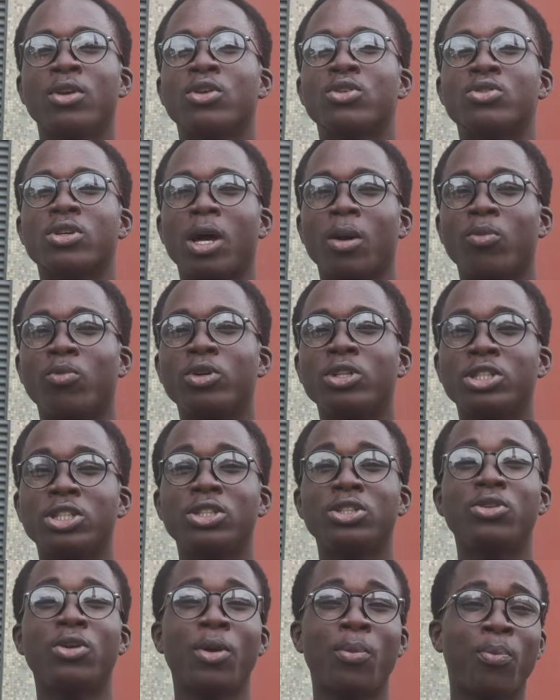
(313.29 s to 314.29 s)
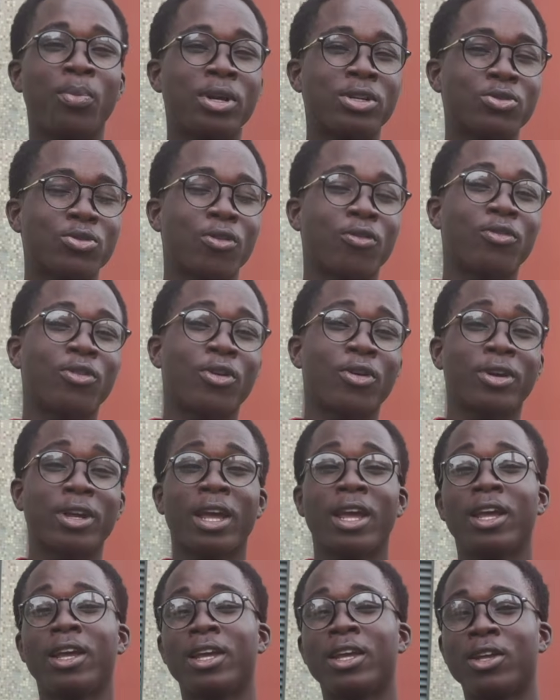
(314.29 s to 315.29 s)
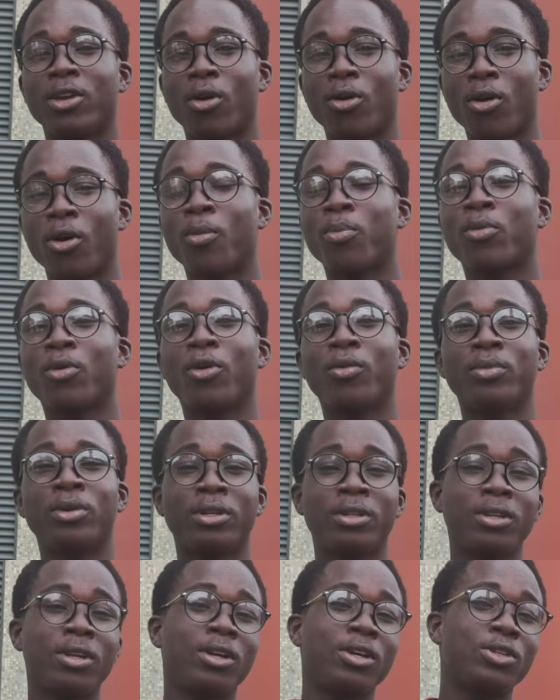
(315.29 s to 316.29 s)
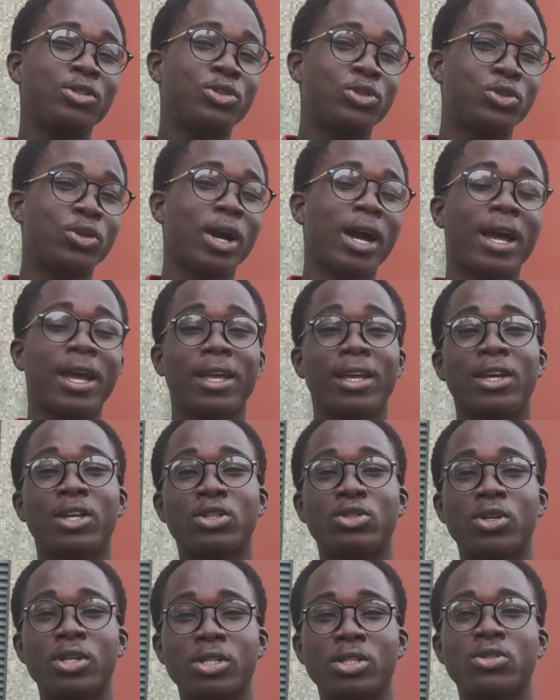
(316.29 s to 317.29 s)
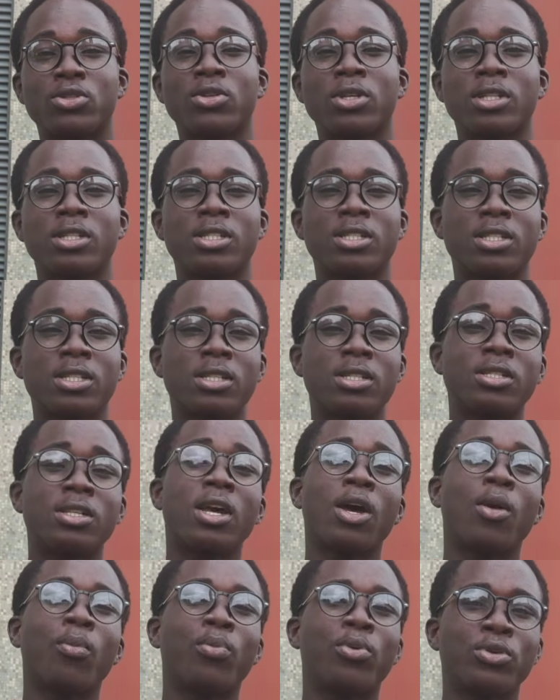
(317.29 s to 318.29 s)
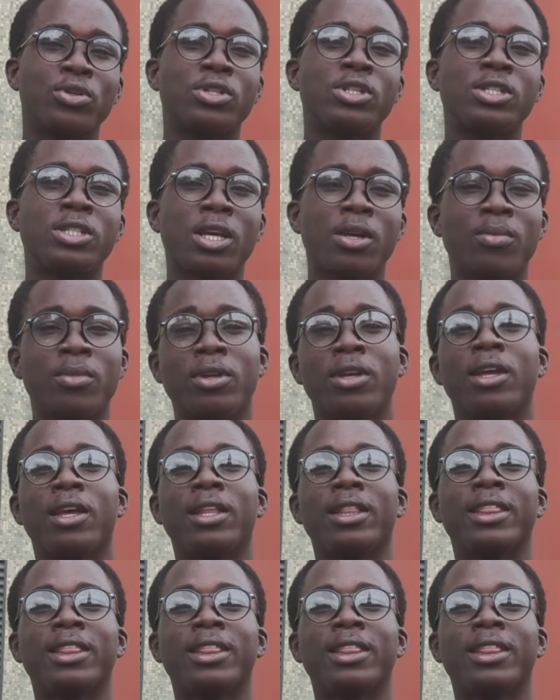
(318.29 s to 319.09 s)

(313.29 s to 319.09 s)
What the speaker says: So I'm wishing you a best of luck in your upcoming UI 2026 Post-UTME.